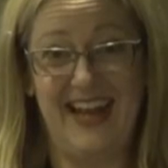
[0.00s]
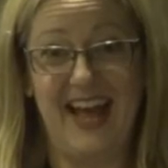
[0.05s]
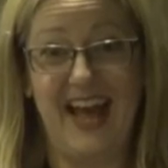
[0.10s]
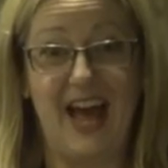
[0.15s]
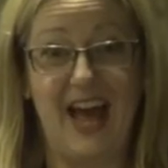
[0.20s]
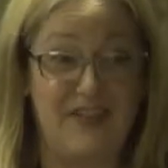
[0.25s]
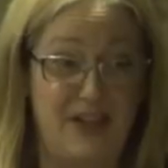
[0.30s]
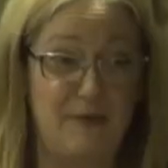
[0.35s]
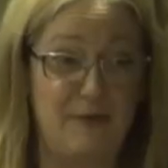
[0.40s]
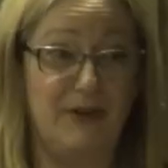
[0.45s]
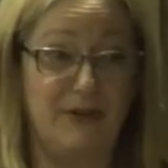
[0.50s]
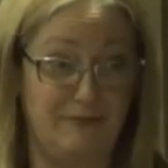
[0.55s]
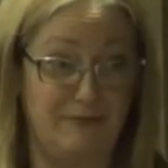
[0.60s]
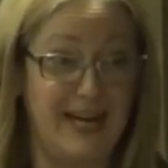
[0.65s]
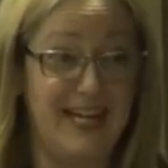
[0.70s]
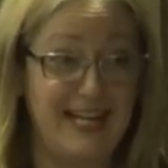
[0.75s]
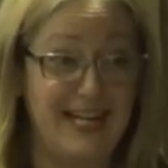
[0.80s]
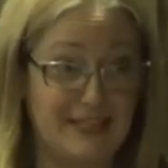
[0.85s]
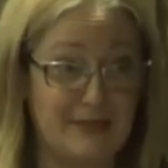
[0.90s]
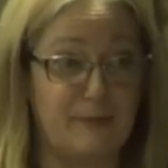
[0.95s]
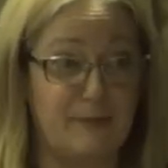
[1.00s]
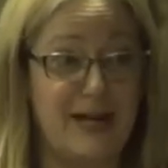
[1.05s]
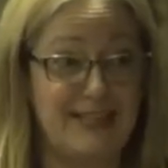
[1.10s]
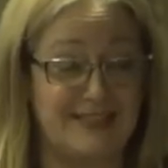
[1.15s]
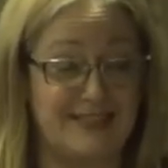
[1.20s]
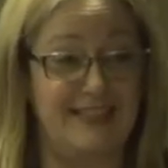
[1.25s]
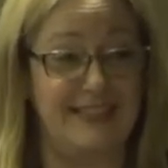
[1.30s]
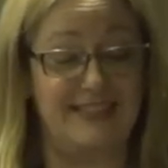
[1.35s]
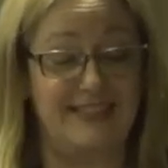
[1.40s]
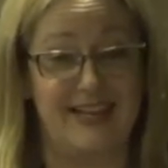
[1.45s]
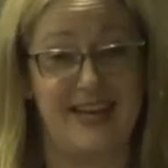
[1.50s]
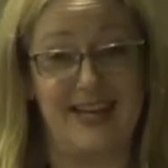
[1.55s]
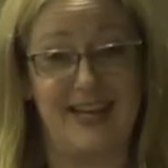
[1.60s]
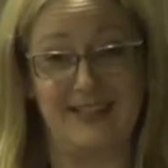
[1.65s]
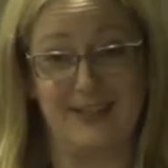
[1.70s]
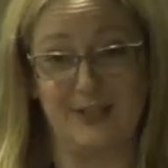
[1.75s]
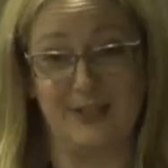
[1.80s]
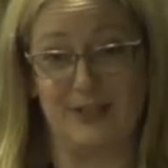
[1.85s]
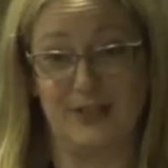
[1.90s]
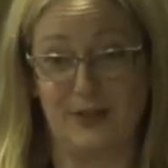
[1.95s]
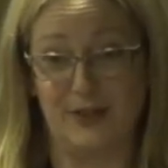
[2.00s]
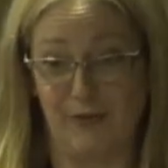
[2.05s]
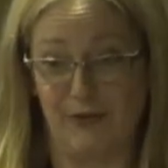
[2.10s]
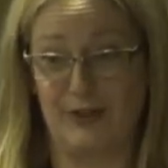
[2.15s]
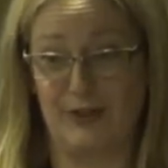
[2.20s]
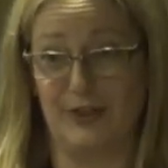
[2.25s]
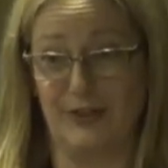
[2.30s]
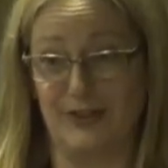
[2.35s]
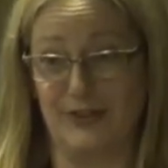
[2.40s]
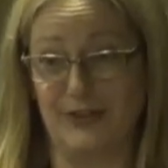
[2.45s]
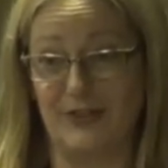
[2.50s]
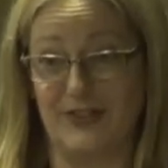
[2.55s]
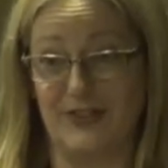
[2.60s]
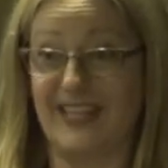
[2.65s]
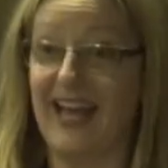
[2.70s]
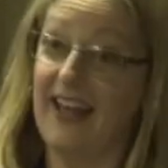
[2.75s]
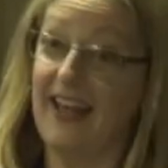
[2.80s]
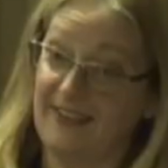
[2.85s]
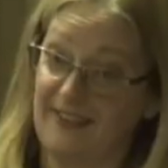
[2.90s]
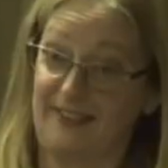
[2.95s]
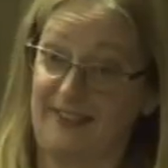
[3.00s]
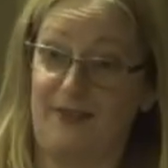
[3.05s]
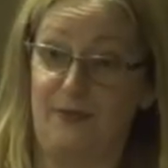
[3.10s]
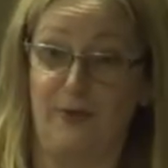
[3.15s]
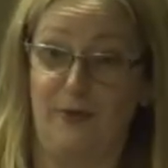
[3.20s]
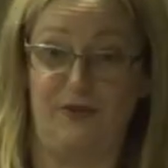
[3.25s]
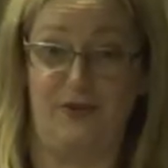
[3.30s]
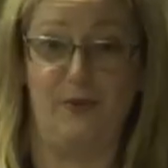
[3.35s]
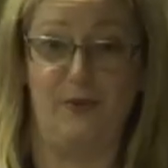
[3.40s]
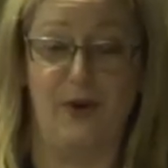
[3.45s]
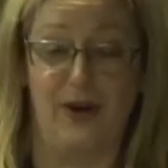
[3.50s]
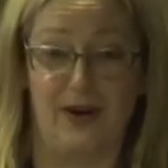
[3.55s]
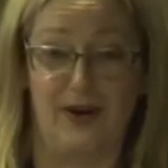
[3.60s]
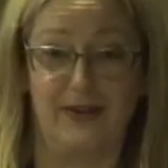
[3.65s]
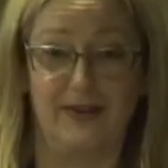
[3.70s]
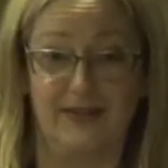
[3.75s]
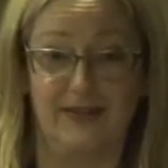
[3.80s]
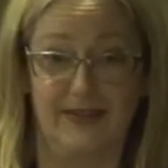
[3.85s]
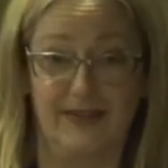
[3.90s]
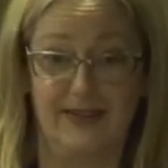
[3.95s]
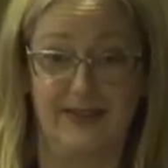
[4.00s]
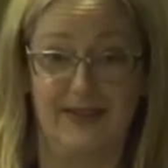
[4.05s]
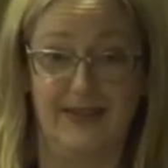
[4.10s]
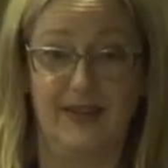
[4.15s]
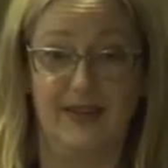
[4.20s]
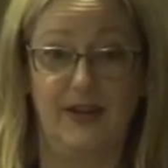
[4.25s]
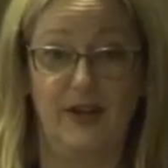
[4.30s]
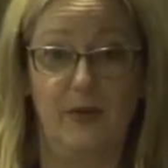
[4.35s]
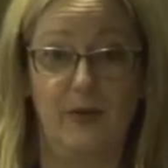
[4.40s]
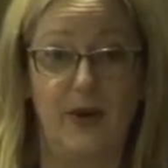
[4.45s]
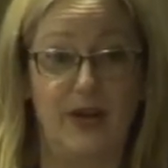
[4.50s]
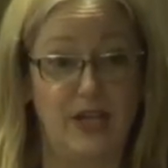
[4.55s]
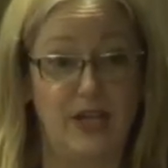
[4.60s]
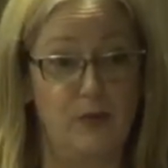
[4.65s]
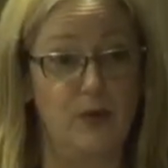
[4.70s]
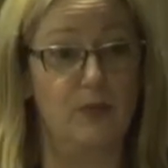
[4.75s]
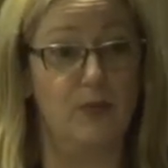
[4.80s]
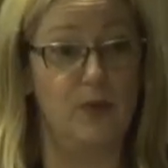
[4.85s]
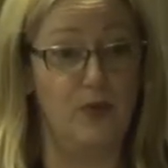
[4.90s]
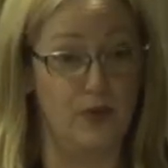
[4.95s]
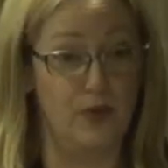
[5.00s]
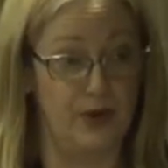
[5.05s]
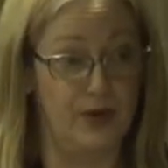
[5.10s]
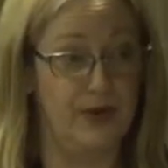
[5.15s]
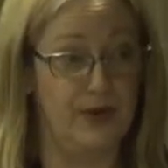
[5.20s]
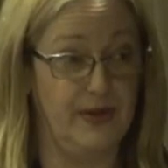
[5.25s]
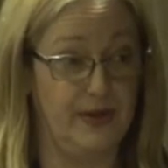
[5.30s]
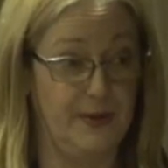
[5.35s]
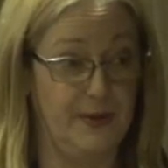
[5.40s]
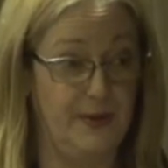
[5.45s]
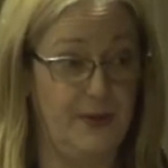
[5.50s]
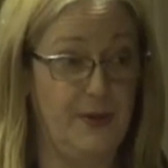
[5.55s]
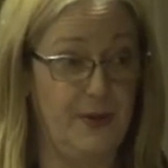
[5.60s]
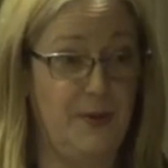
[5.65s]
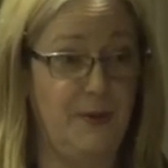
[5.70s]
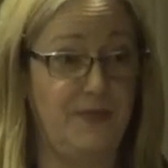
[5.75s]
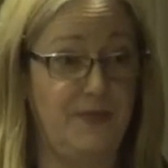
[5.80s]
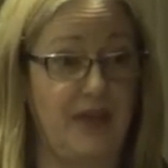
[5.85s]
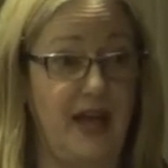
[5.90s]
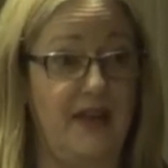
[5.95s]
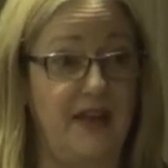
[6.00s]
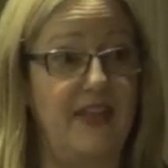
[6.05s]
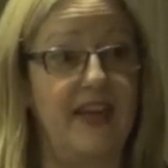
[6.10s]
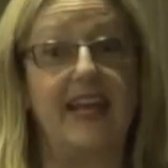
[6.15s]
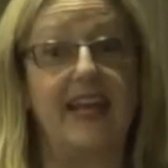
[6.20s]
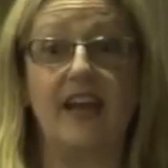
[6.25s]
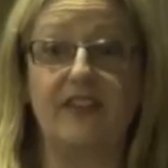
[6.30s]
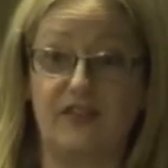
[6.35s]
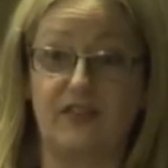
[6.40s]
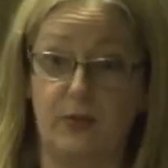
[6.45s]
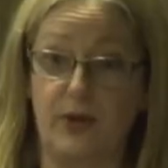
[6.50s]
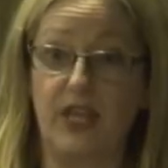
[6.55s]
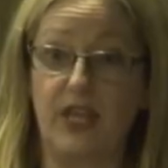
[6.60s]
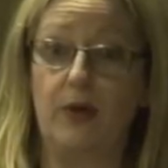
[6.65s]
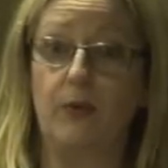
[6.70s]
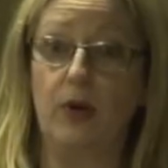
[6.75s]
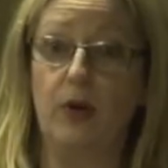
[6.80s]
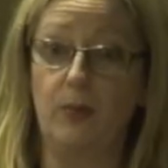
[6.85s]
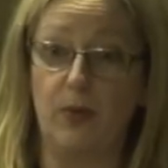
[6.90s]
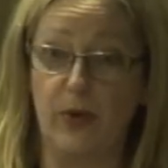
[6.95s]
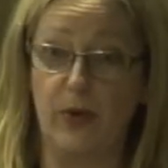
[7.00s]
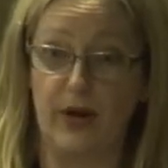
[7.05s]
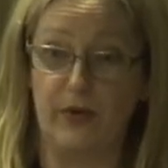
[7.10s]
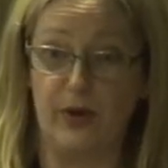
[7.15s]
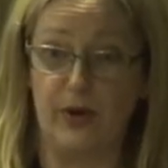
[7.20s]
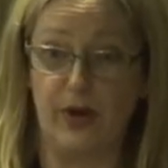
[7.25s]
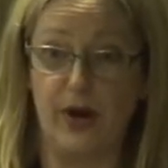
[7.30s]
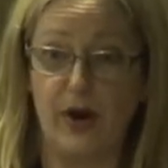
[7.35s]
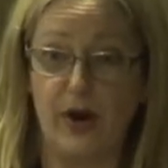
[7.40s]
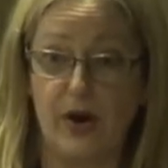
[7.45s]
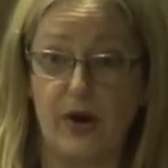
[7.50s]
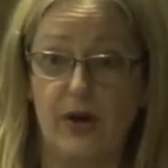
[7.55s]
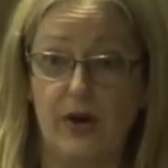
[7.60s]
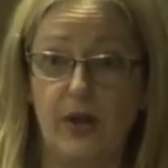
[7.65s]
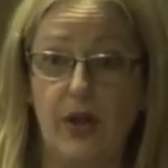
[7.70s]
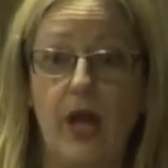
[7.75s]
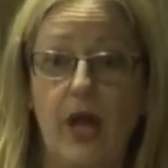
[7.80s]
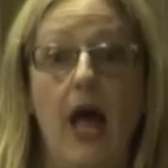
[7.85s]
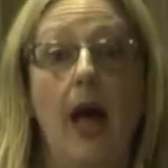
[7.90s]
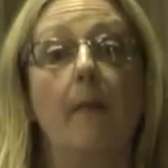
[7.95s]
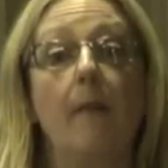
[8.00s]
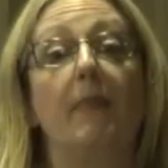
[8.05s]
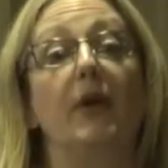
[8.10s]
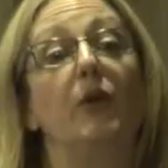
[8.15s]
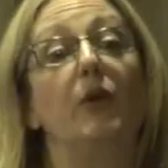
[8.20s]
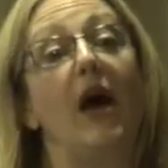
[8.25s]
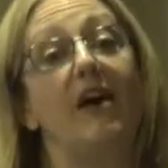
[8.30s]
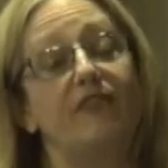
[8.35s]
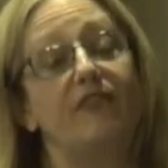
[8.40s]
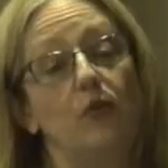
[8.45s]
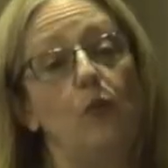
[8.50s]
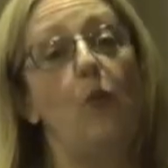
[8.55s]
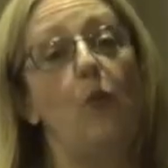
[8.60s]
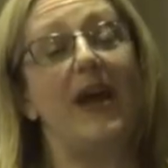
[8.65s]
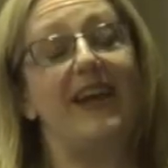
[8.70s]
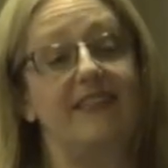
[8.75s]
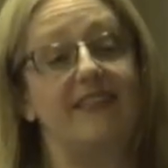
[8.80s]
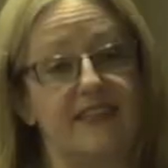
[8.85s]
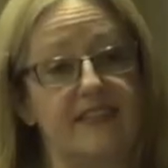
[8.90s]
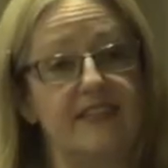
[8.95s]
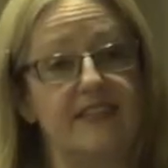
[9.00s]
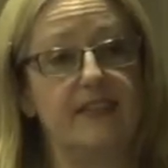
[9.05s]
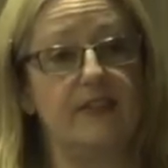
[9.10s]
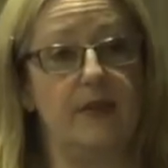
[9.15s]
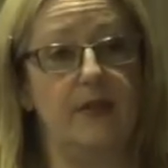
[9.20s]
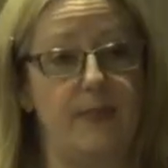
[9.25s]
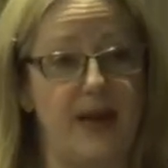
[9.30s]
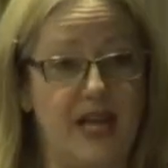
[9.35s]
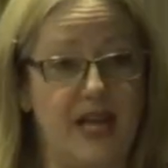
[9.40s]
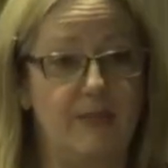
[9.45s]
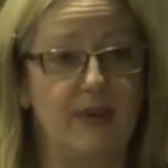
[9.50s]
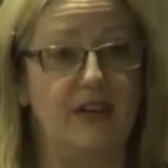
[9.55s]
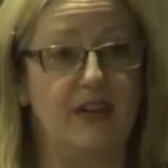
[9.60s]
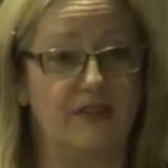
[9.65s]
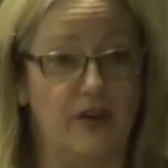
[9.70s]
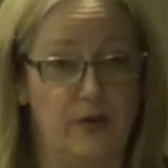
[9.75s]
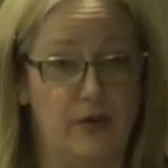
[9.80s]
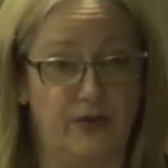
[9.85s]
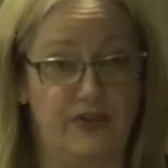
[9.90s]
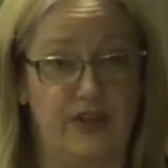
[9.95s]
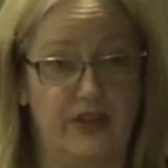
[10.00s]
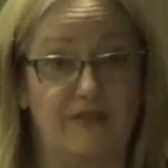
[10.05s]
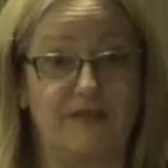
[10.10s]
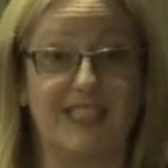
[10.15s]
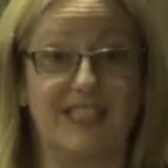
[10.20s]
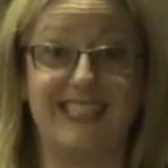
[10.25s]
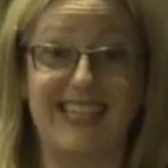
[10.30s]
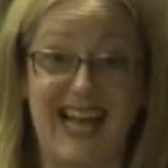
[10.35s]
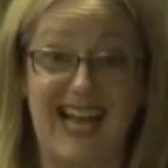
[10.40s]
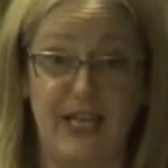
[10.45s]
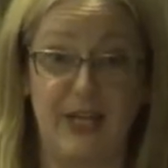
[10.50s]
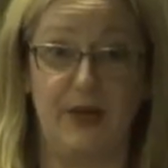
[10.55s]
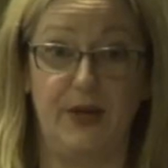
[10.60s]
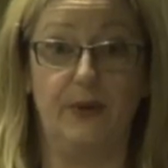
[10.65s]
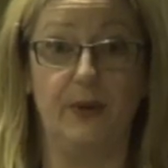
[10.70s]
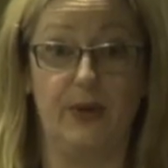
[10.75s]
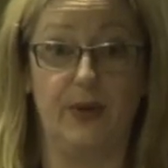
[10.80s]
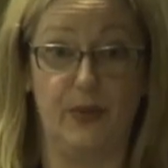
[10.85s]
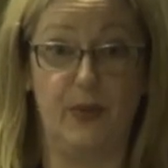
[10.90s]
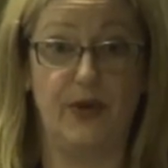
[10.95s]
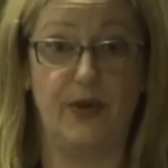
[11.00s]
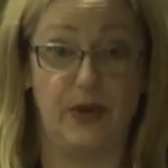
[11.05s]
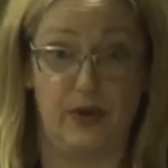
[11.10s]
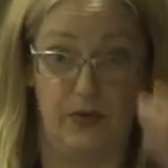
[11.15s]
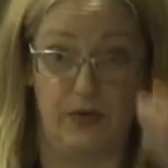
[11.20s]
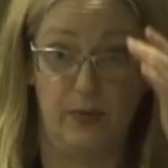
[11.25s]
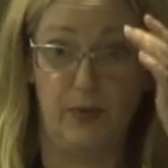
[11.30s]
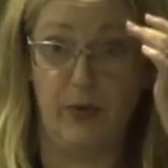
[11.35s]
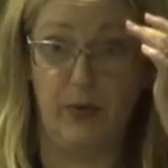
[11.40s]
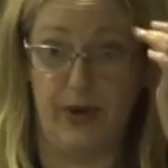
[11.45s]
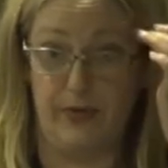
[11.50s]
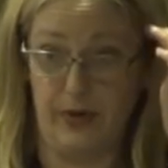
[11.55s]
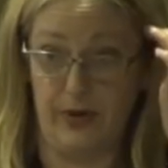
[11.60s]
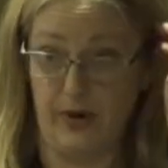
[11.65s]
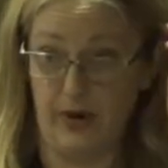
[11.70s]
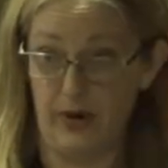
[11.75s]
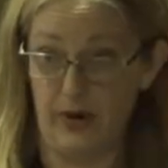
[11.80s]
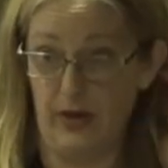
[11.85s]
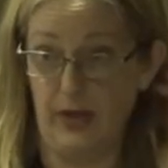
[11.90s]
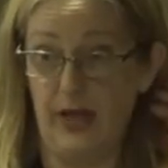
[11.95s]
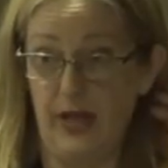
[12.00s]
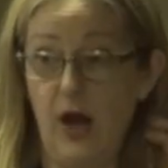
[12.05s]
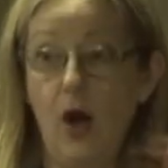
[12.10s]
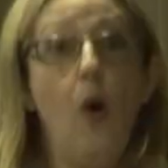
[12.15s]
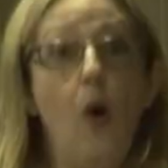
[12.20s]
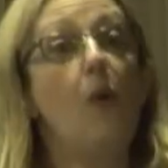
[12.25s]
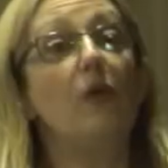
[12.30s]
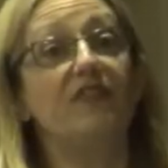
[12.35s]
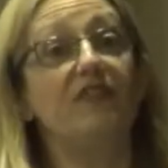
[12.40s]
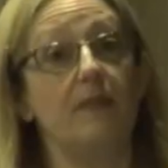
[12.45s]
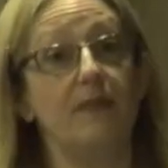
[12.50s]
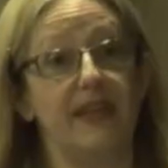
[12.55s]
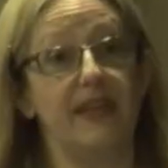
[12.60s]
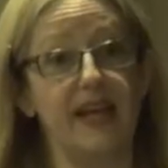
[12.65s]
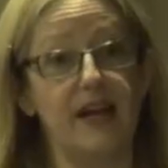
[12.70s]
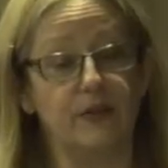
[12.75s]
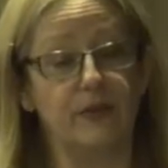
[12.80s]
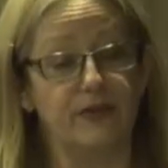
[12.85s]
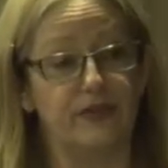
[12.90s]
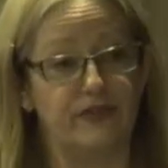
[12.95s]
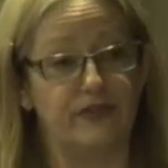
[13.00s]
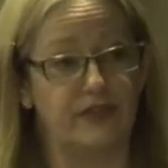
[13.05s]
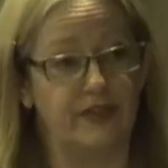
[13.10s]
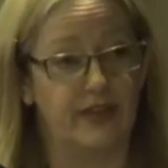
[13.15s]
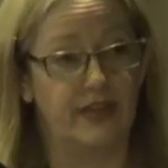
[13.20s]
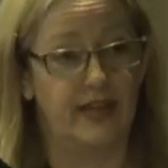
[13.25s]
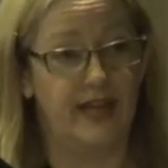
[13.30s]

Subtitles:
And they will really expressly say that doctors guessed what you were when you were born. They guessed whether you were a boy or a girl, but you have to wait until the baby is old enough to tell you whether you're a boy or a girl, or something else.